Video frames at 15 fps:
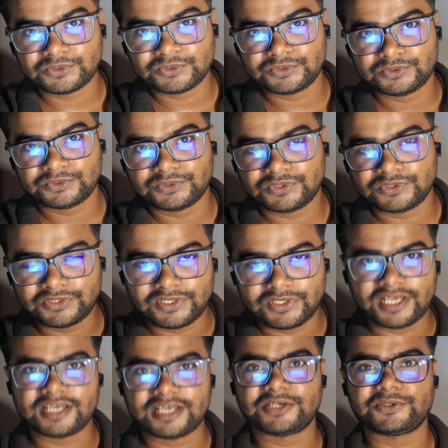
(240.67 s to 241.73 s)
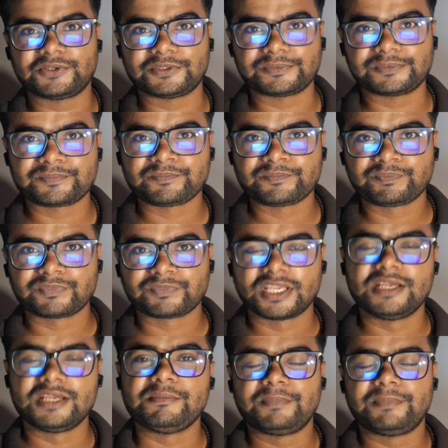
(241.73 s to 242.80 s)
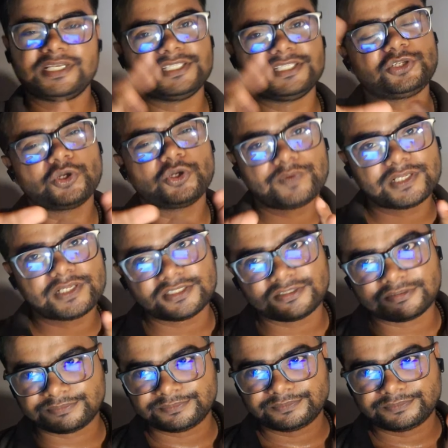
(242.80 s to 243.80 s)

to Aragorn. But in the novel,